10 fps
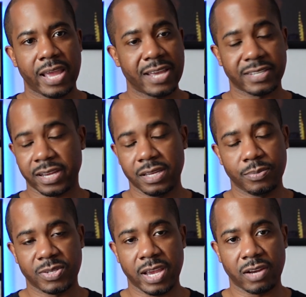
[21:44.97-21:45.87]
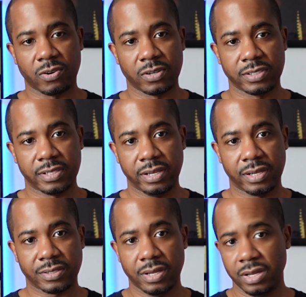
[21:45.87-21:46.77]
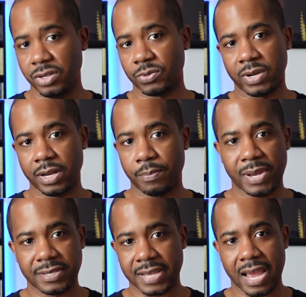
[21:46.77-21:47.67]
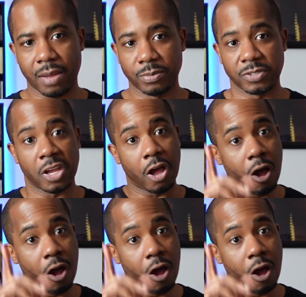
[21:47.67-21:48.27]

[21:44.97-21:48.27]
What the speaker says: as I keep saying on this list, it was one of the best albums